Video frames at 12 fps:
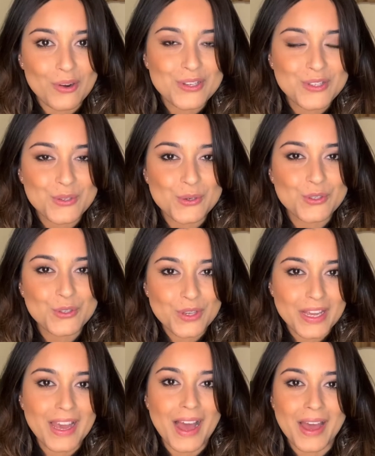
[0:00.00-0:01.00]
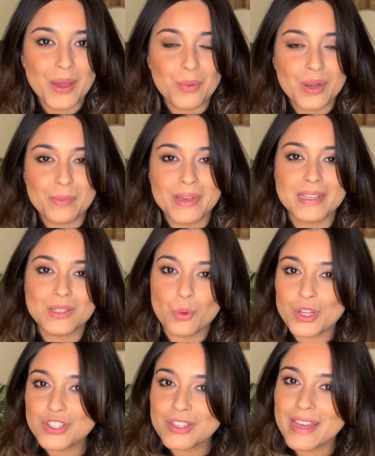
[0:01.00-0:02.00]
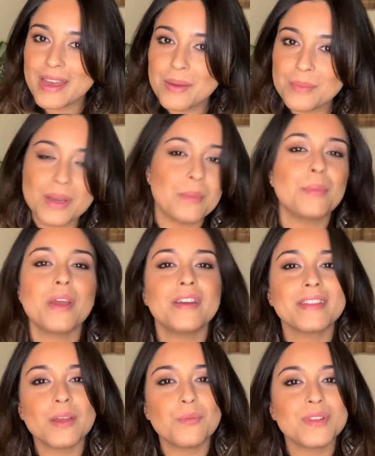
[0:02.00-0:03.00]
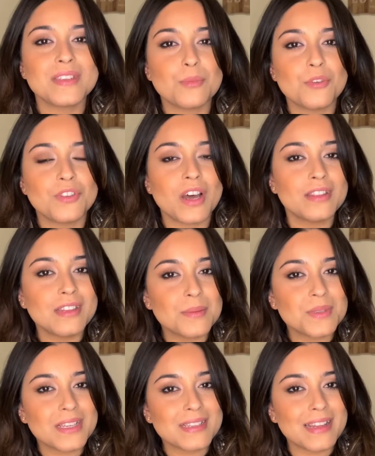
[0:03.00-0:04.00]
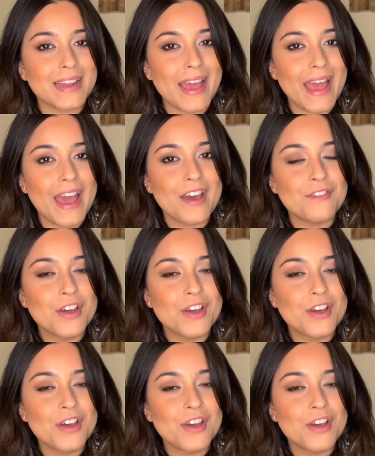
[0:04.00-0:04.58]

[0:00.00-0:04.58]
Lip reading: So today I will be swatching them, comparing them with some of the other lipsticks that I have.